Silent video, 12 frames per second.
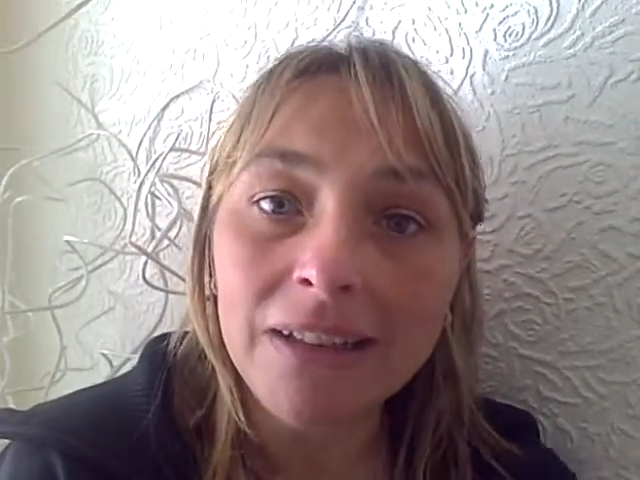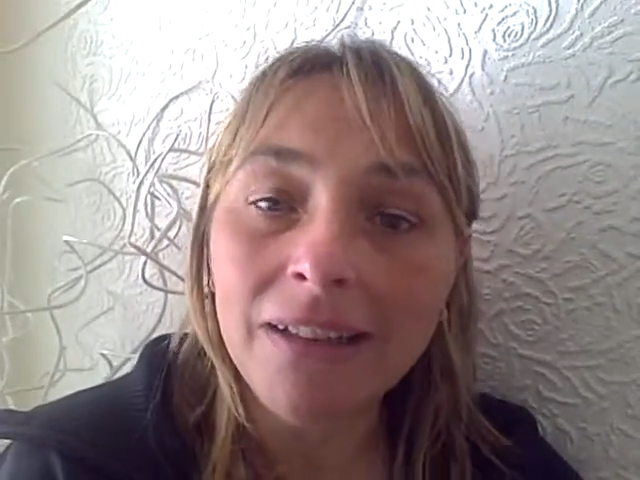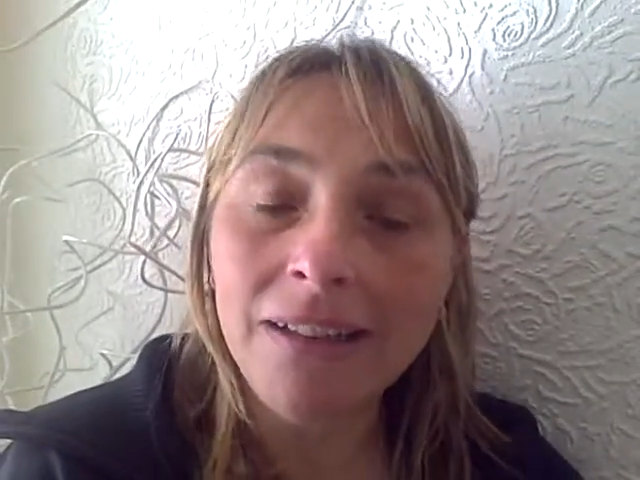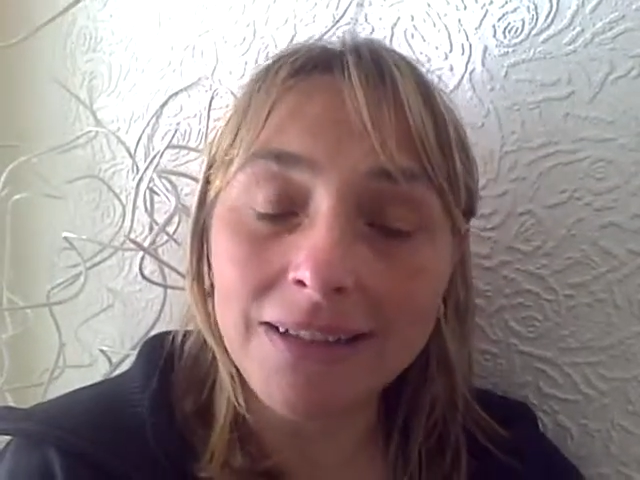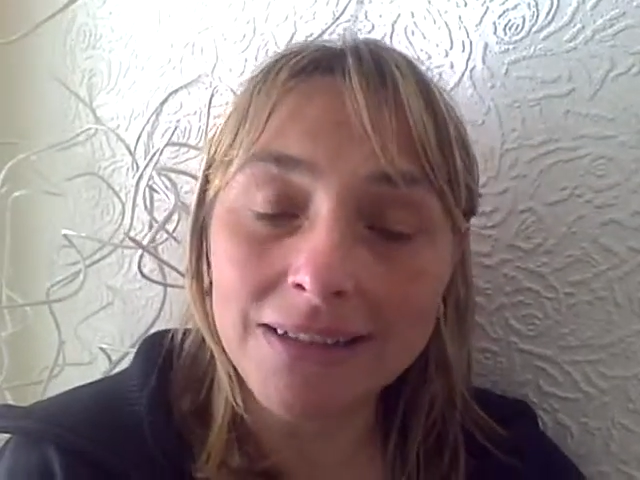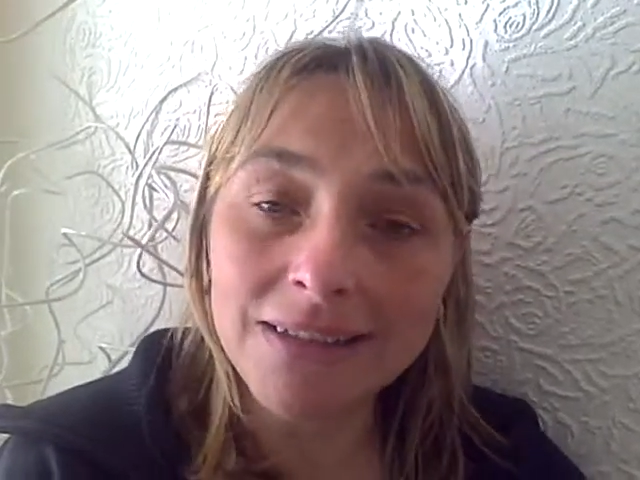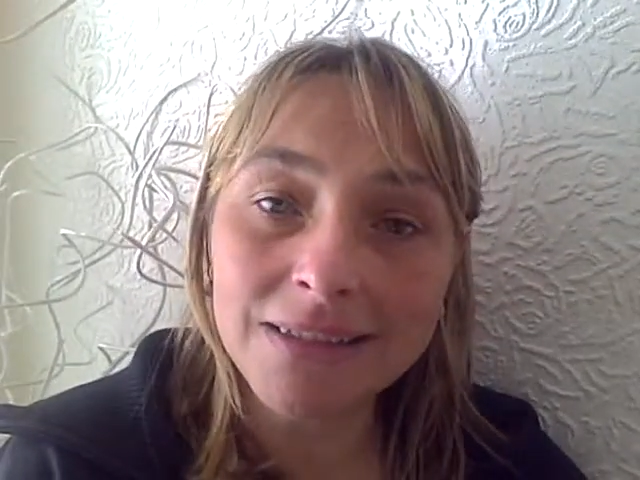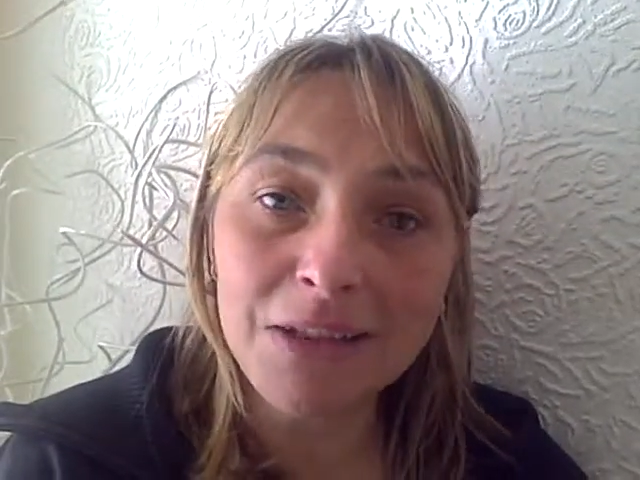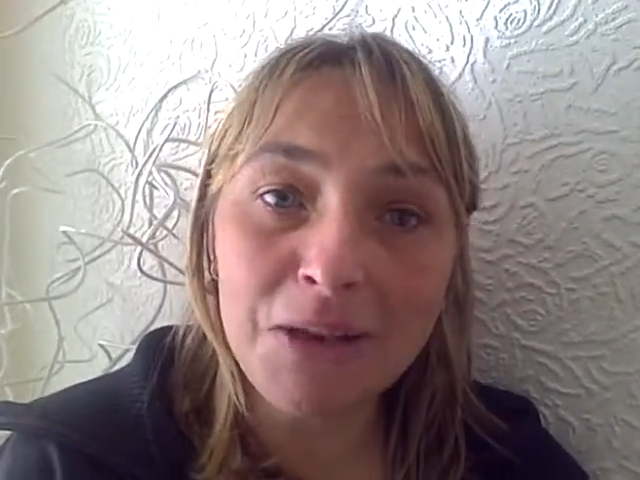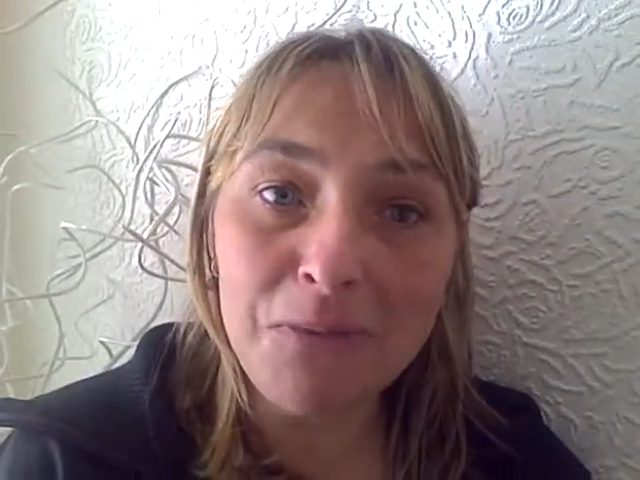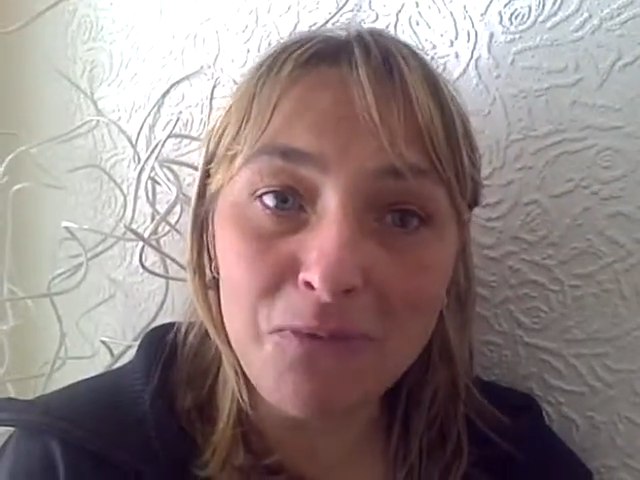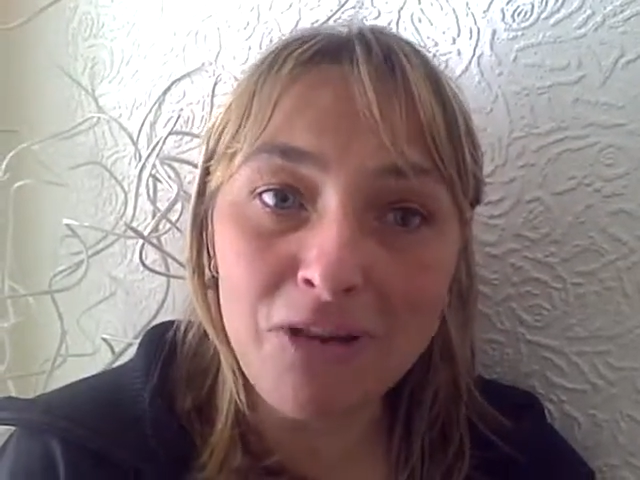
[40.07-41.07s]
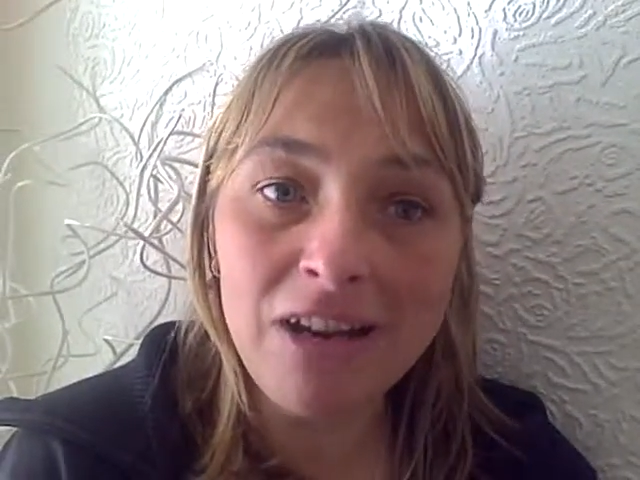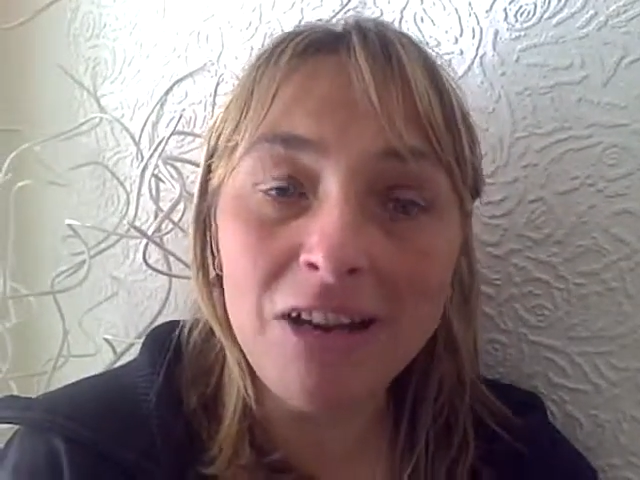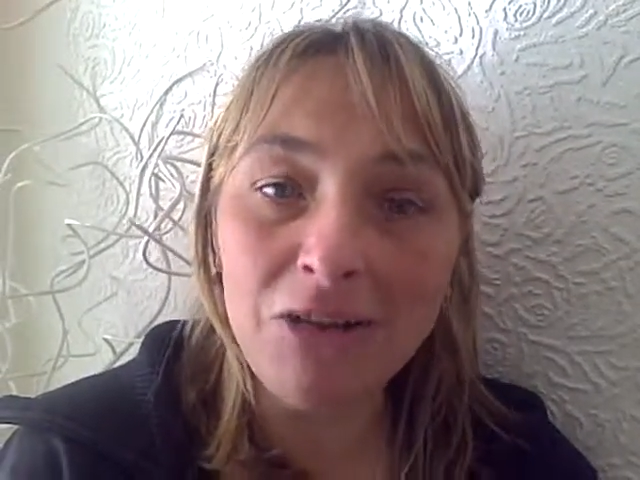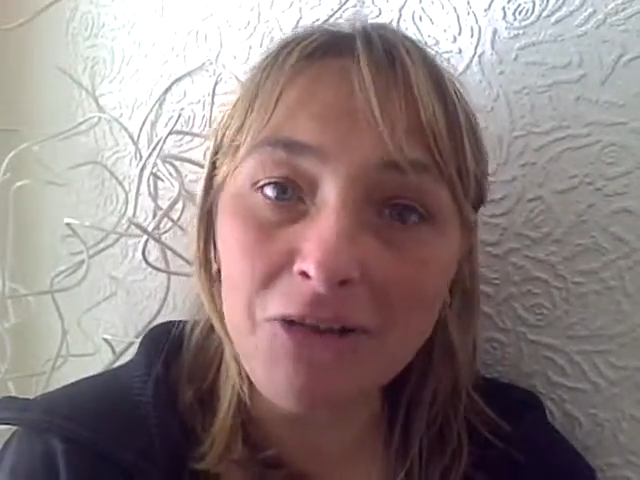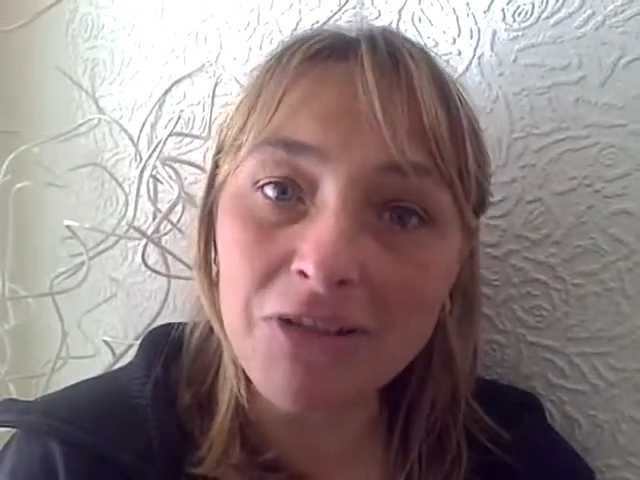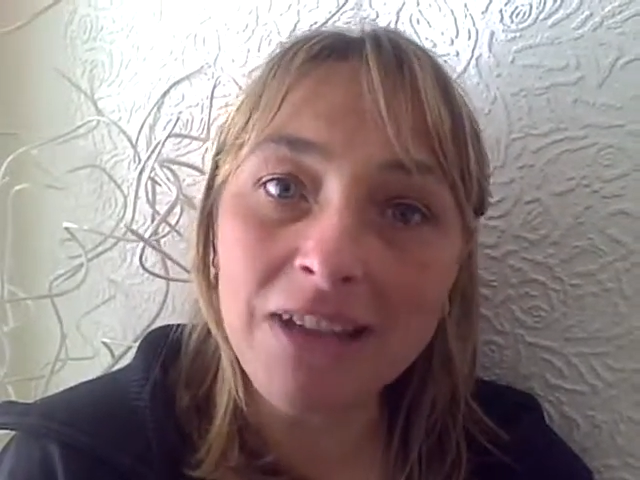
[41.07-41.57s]
It's um, really
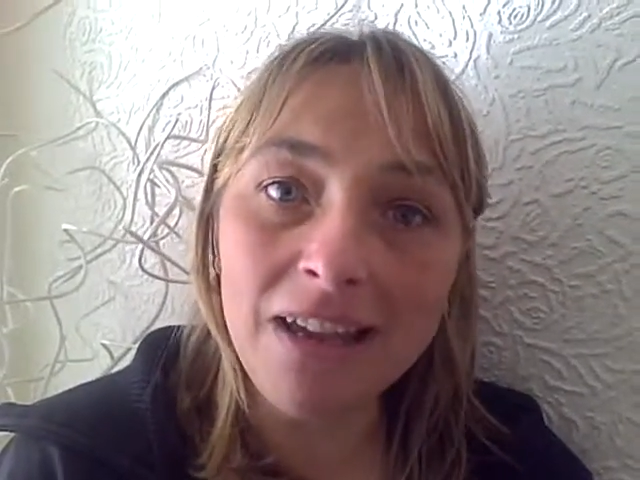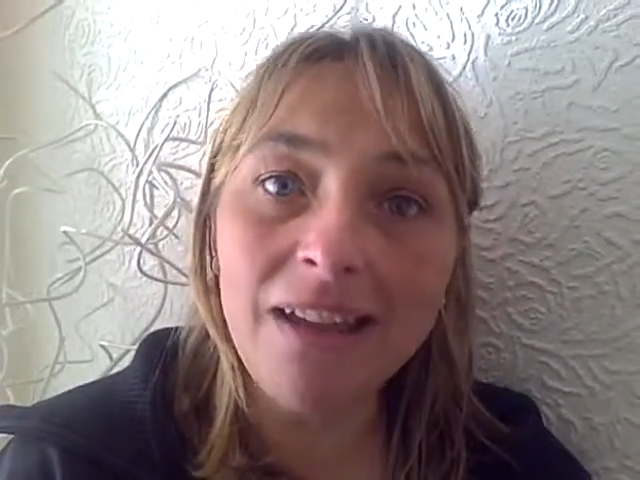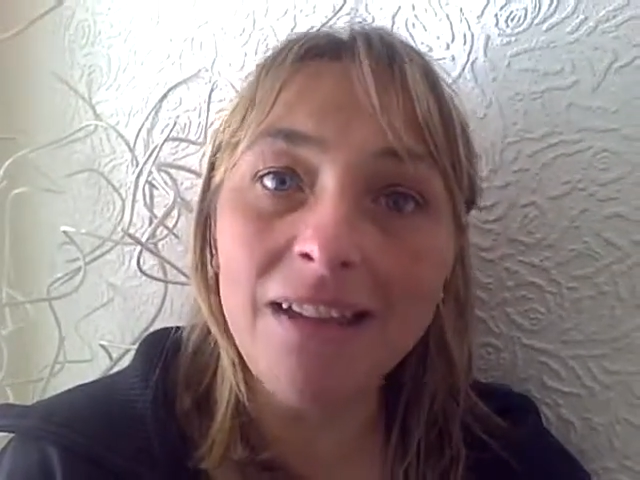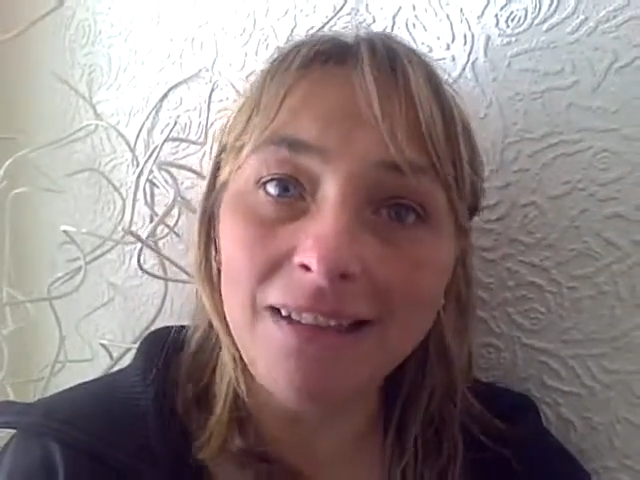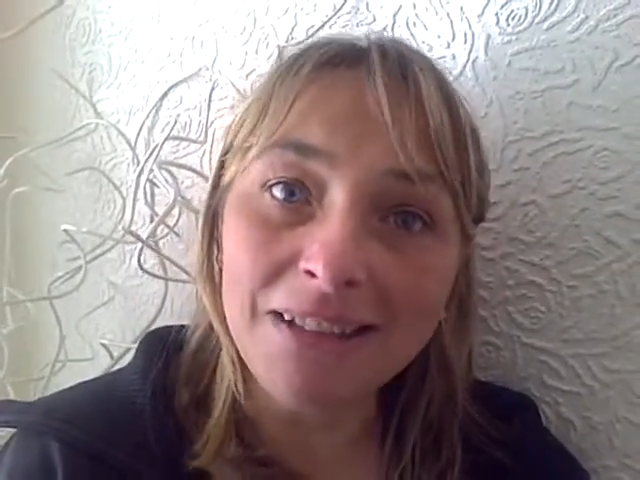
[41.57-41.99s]
good, yeah.